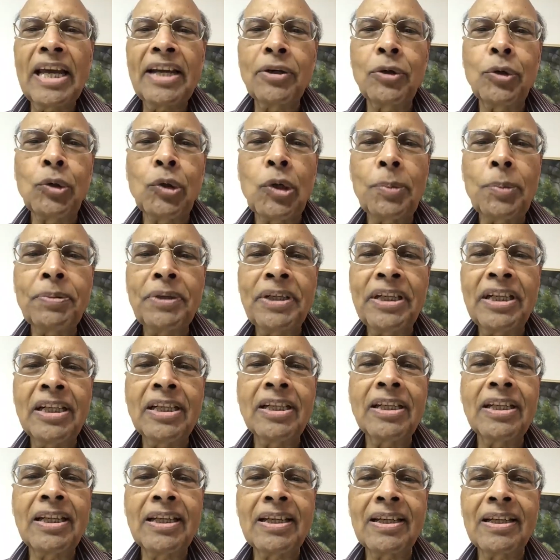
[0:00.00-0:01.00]
grew up in
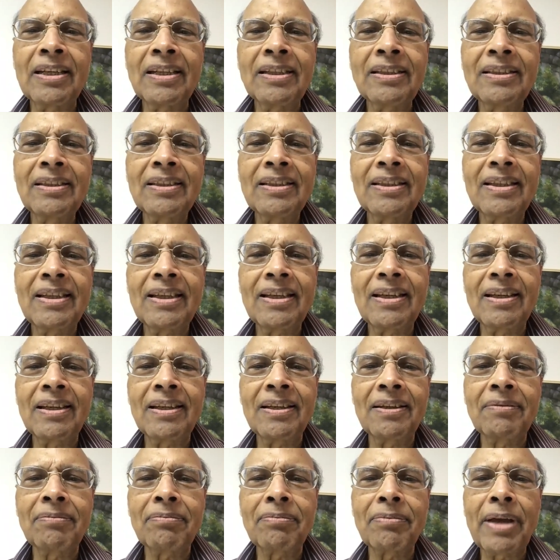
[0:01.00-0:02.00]
India,
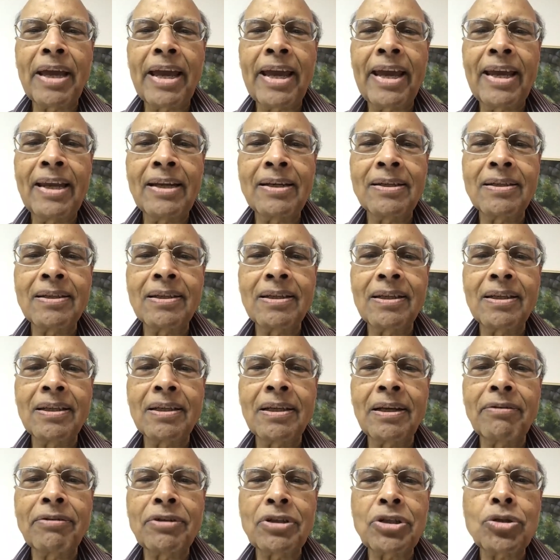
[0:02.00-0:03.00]
and
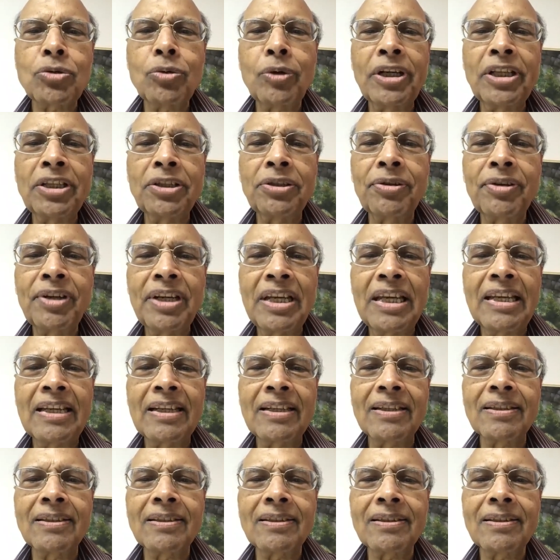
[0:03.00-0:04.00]
I was 23,
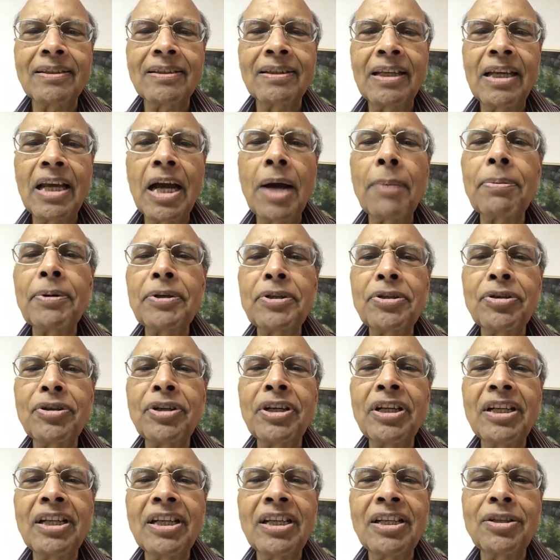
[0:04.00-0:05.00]
and the
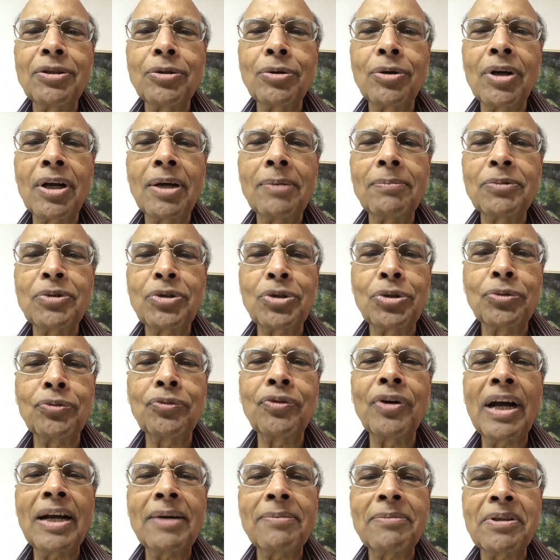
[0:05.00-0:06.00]
opportunity to come
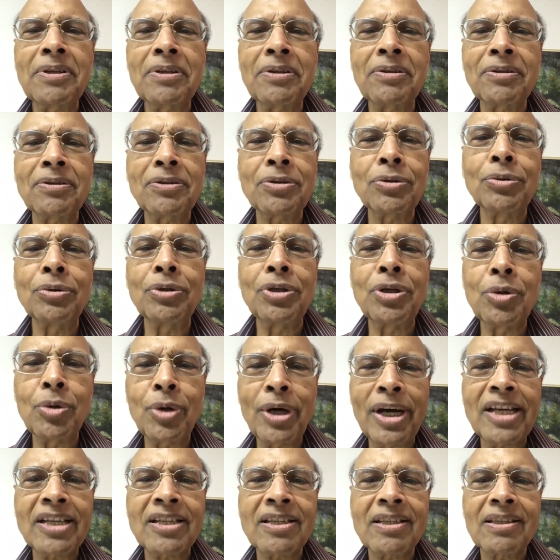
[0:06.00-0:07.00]
to
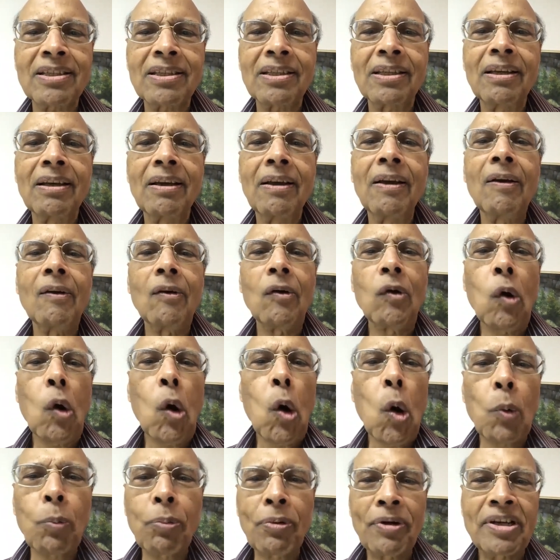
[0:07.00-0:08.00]
U.S.
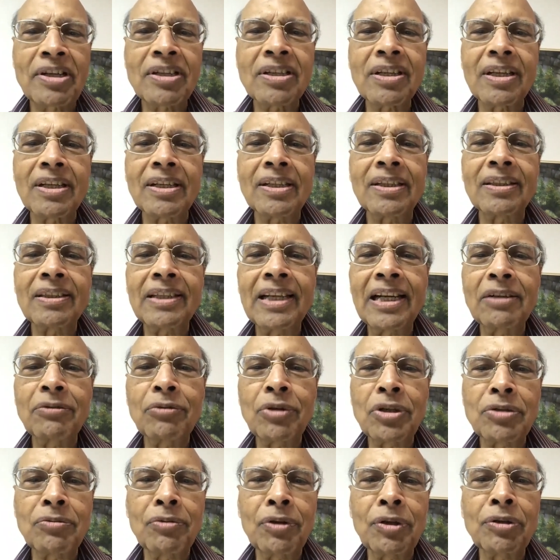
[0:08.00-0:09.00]
opened, and that
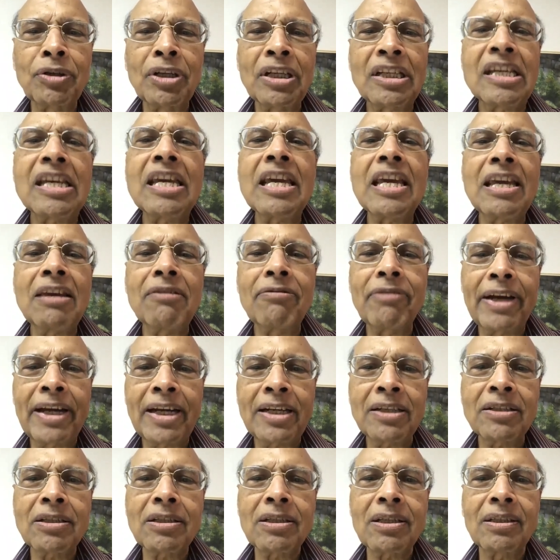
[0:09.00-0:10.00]
was one of the key
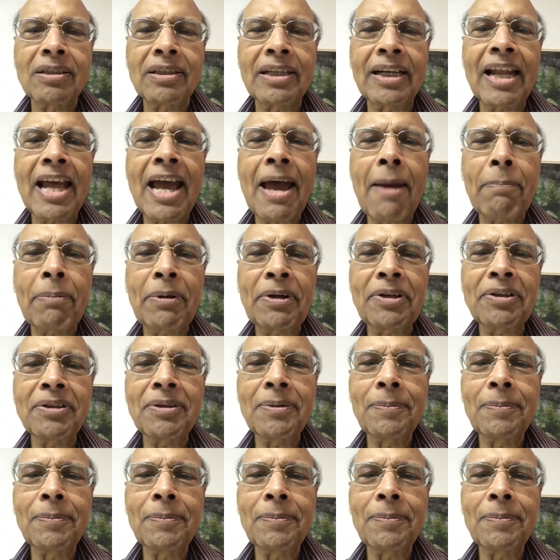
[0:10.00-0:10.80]
events that happened